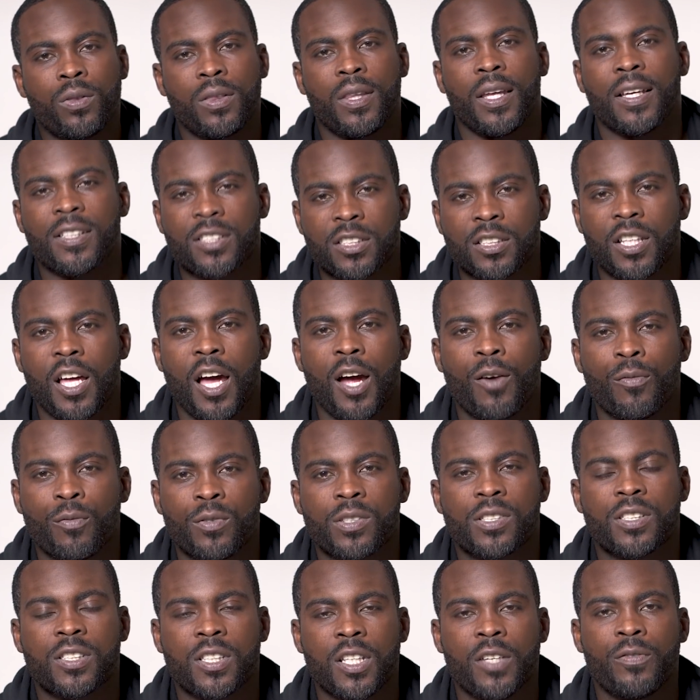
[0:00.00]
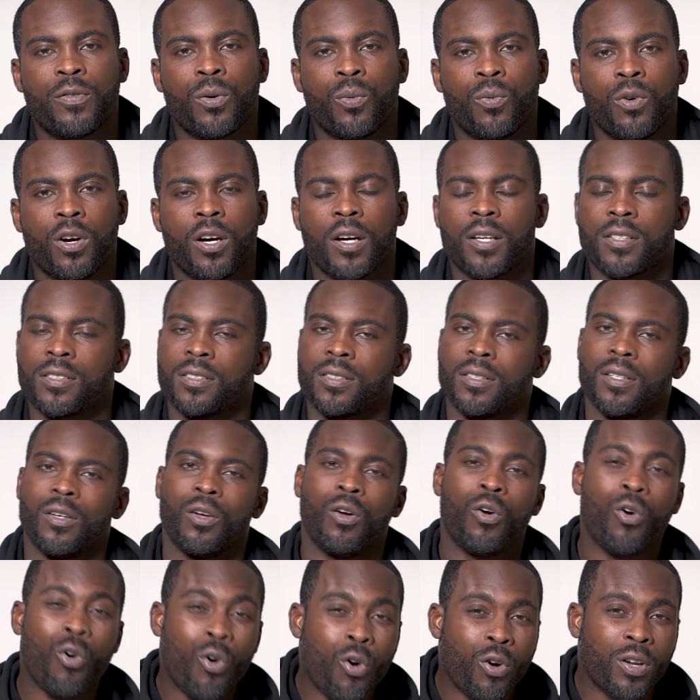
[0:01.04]
their starting receiver was
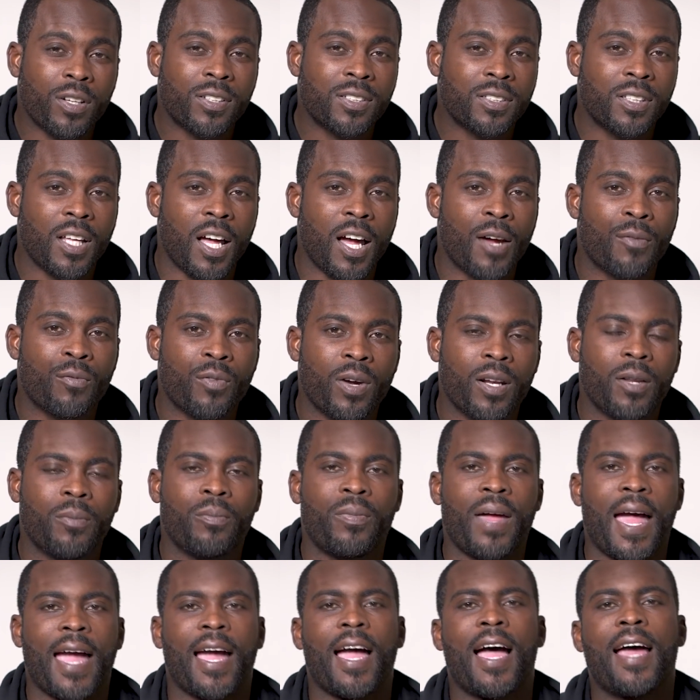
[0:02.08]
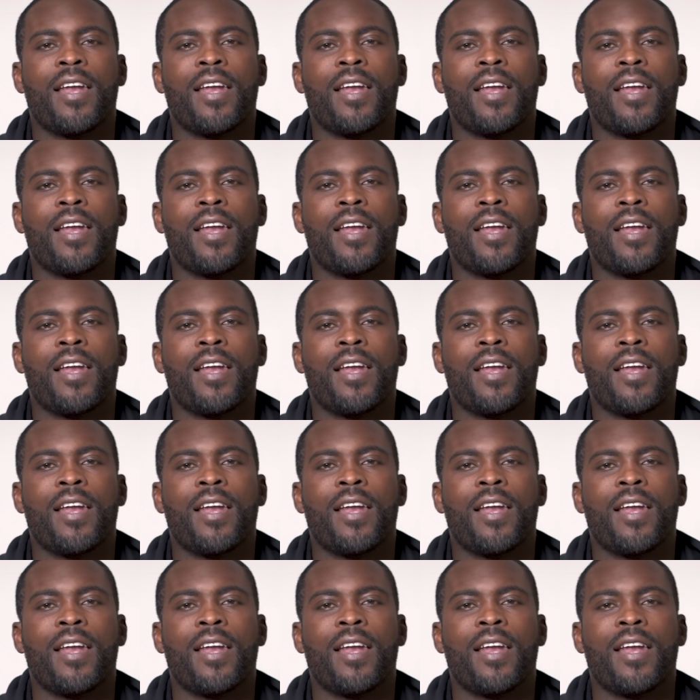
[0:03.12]
or the starting running back.